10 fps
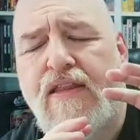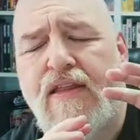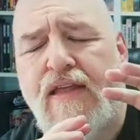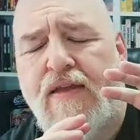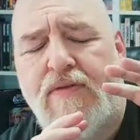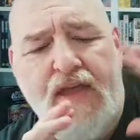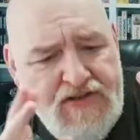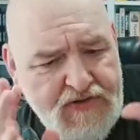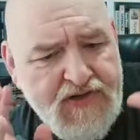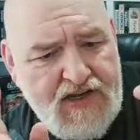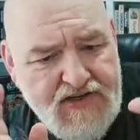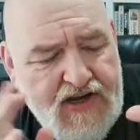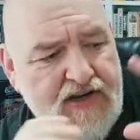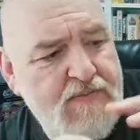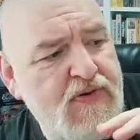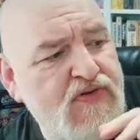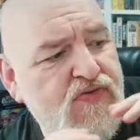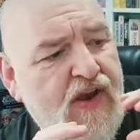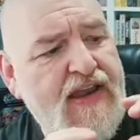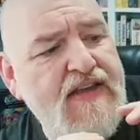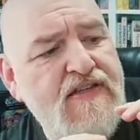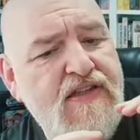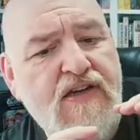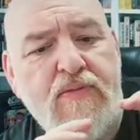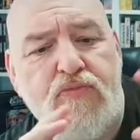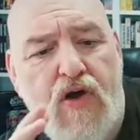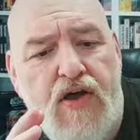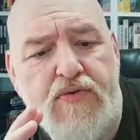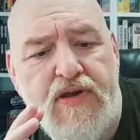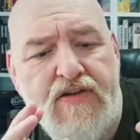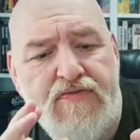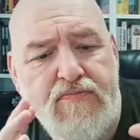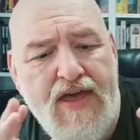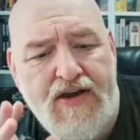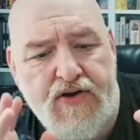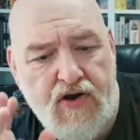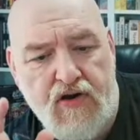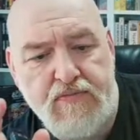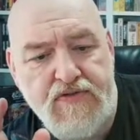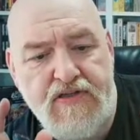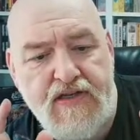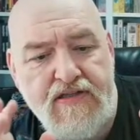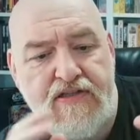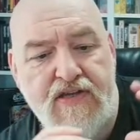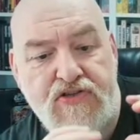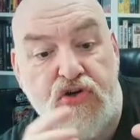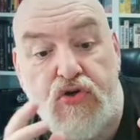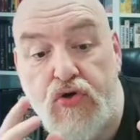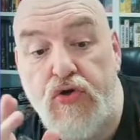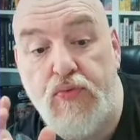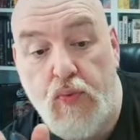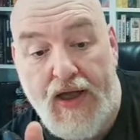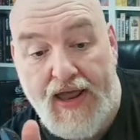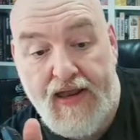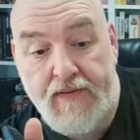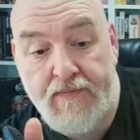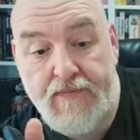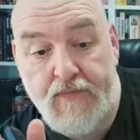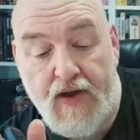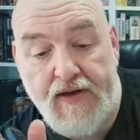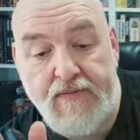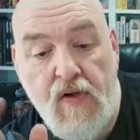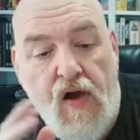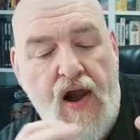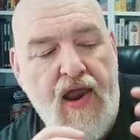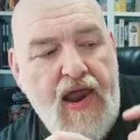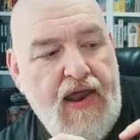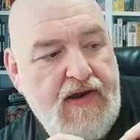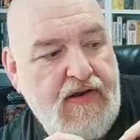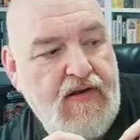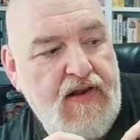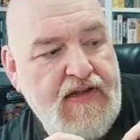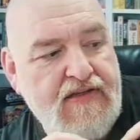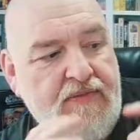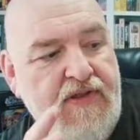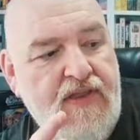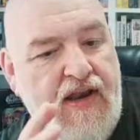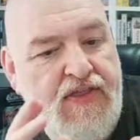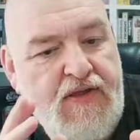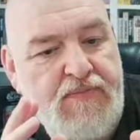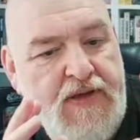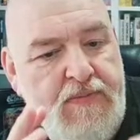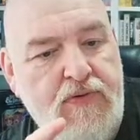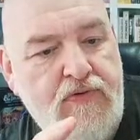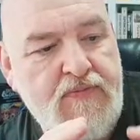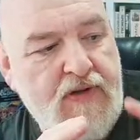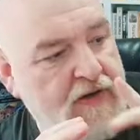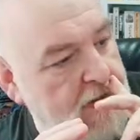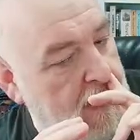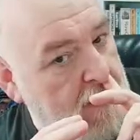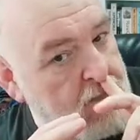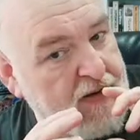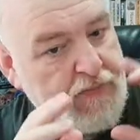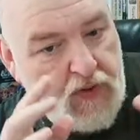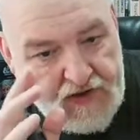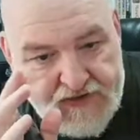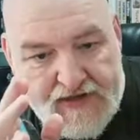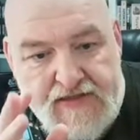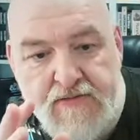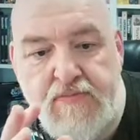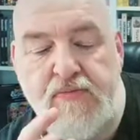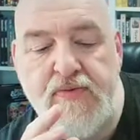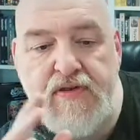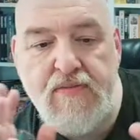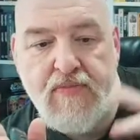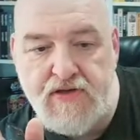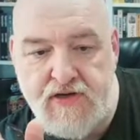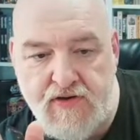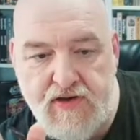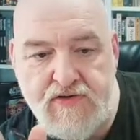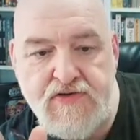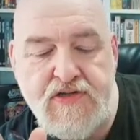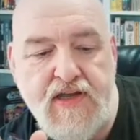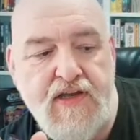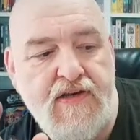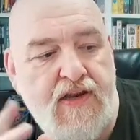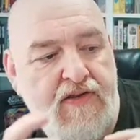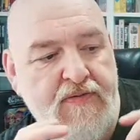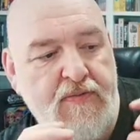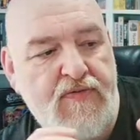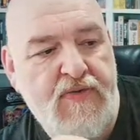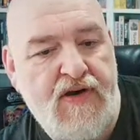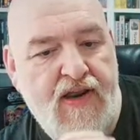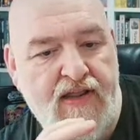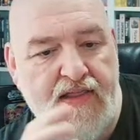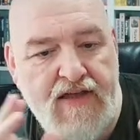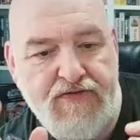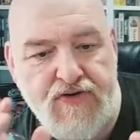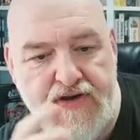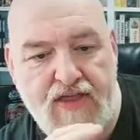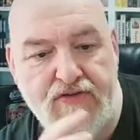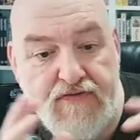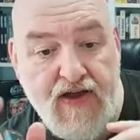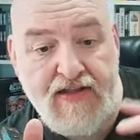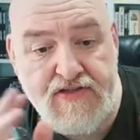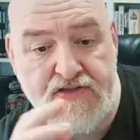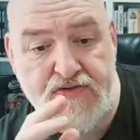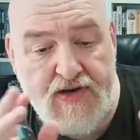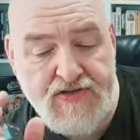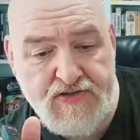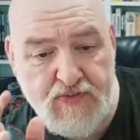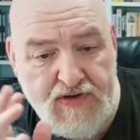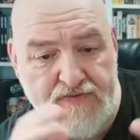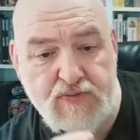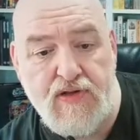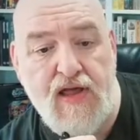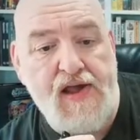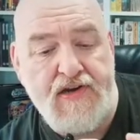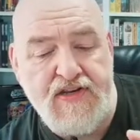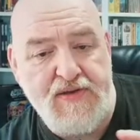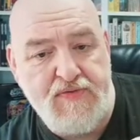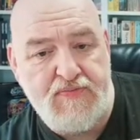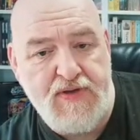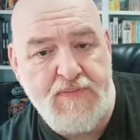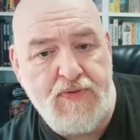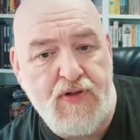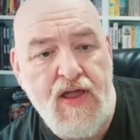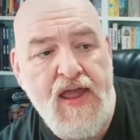it, as you say, Janet, it portrays the camaraderie of men at arms in such a good way, right? And something that I think people, I think it's something people who've been in the military understand, and as people who've been in any life or death or violent situations where you have to rely on a team of people,